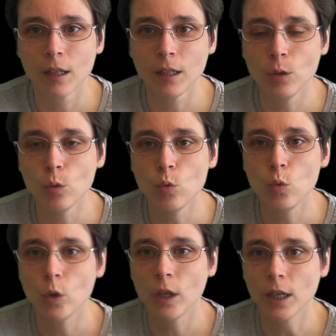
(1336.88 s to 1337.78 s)

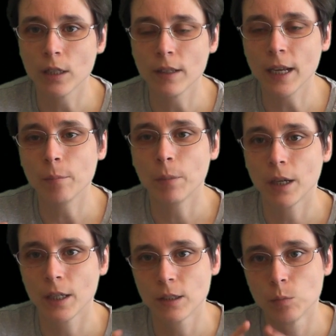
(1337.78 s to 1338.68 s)
you can then
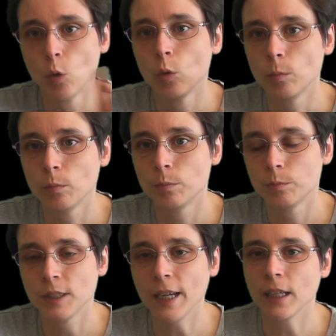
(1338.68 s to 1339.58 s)
buy small
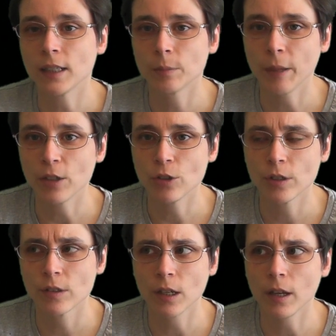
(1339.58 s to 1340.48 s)
deck
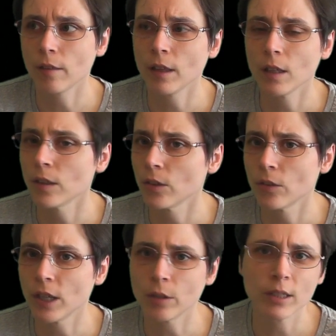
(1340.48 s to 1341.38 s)
expansions, and I think
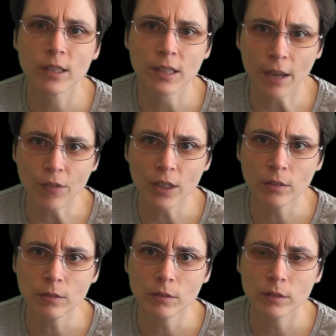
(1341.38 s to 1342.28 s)
there is
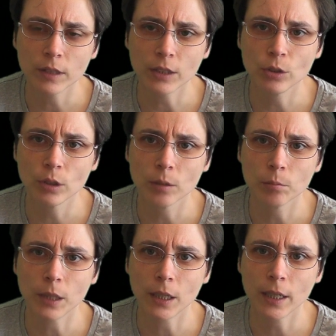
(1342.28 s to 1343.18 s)
7 that you
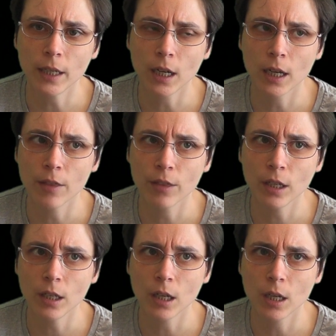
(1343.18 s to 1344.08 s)
can buy. I
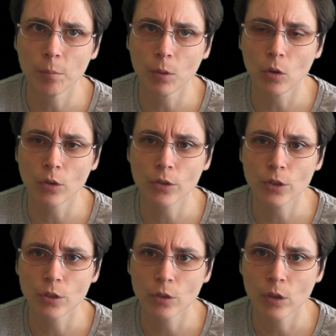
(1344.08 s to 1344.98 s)
think I
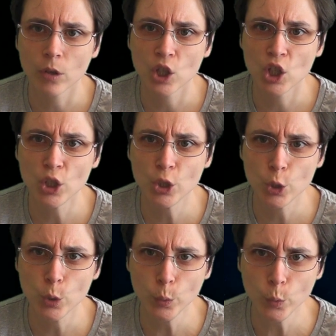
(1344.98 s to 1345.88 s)
bought
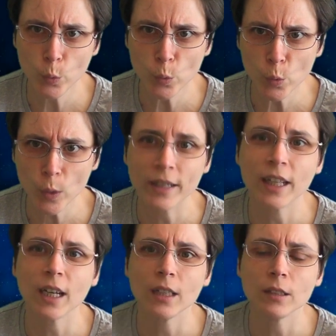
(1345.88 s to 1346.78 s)
2 and
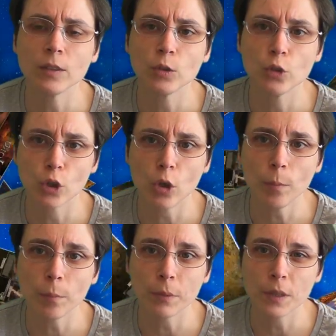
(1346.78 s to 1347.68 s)
then I
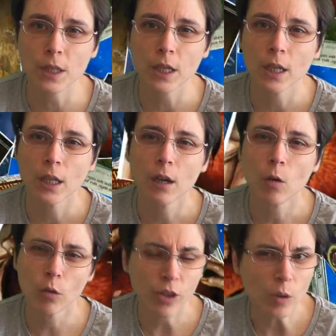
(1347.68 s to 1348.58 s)
stopped.
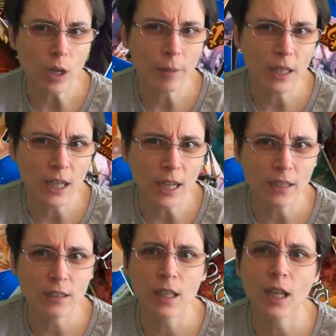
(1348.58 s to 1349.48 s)
Although I'm a
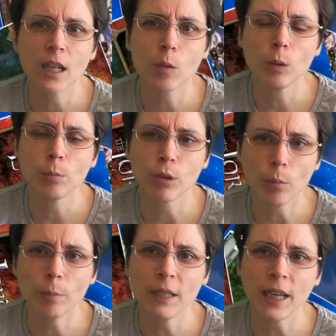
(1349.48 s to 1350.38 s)
collector and I will
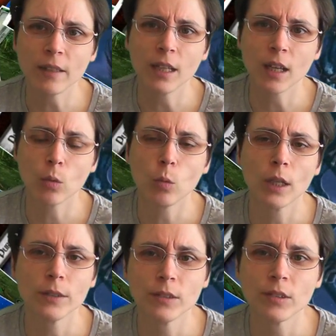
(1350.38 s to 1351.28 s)
probably get the other
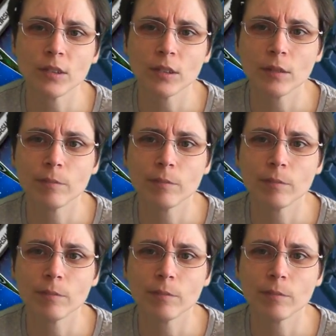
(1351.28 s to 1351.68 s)
ones,